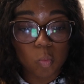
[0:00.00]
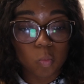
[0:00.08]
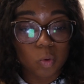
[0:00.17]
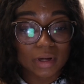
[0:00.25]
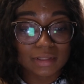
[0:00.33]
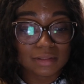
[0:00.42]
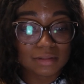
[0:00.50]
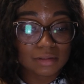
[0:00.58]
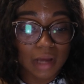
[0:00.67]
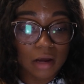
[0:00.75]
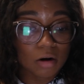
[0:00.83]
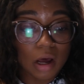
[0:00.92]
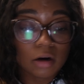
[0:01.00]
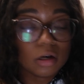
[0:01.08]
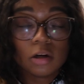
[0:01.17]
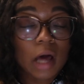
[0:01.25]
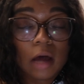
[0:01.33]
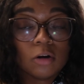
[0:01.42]
what, and
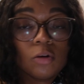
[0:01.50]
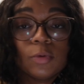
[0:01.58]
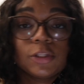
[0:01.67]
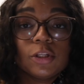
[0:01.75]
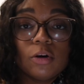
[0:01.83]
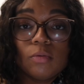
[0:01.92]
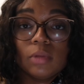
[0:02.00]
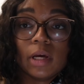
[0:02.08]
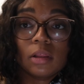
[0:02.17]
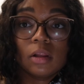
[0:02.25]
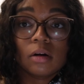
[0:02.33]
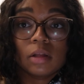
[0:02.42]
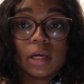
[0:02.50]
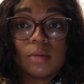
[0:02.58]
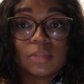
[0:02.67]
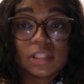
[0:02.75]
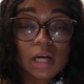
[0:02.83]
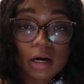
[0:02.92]
I don't know what to do. Like, literally
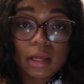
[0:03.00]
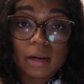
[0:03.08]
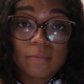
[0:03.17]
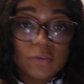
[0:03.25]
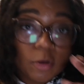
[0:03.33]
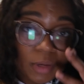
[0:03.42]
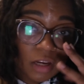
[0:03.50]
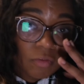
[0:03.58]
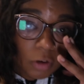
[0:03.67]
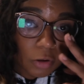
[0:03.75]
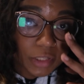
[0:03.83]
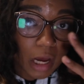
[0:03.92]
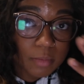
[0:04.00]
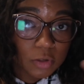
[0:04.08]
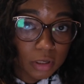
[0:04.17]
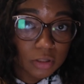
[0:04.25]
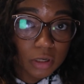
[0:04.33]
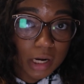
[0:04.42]
I'm stuck, and I'm filming in real time. So
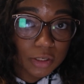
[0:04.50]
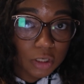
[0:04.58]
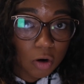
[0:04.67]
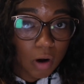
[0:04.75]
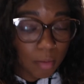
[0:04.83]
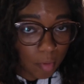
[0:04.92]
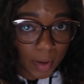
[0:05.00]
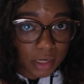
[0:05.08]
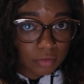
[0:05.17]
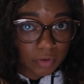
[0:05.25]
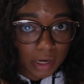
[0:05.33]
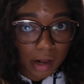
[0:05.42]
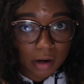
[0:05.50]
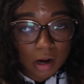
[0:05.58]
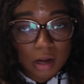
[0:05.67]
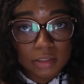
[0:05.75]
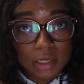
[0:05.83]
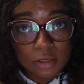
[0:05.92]
as you guys know, I'm about to run out of
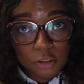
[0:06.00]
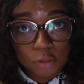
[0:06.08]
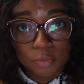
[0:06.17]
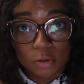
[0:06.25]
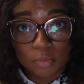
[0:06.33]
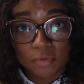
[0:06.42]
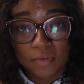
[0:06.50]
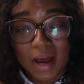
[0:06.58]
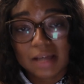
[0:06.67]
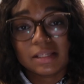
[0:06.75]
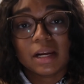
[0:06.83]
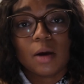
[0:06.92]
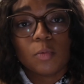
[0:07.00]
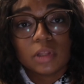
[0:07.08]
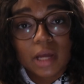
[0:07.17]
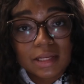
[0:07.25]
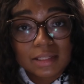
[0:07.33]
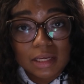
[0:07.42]
content super duper fast, and I would
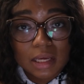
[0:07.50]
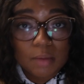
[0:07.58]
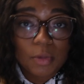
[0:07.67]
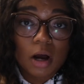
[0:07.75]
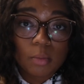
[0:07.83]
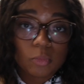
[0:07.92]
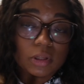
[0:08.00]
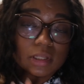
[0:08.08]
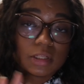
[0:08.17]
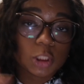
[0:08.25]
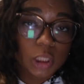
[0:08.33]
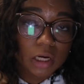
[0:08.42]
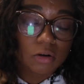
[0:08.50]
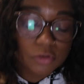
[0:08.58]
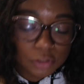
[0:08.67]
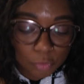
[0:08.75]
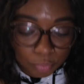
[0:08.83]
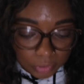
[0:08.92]
like to keep up with this channel.
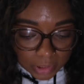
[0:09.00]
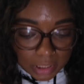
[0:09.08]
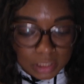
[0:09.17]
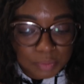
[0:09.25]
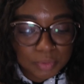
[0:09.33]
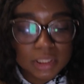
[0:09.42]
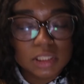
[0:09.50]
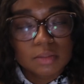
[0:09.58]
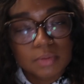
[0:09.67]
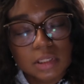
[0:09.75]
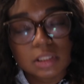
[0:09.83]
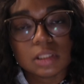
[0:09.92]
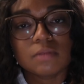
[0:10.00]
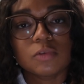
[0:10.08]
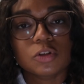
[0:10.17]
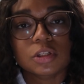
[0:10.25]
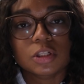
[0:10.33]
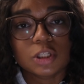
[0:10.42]
So please, please, please leave
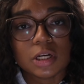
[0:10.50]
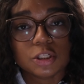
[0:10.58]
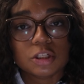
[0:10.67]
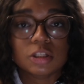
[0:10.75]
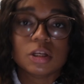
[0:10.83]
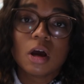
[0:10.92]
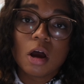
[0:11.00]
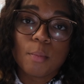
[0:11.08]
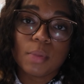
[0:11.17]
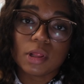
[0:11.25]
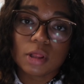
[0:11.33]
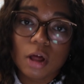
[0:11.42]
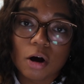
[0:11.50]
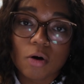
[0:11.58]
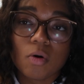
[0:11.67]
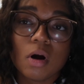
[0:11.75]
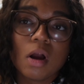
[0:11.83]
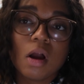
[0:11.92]
your suggestions below.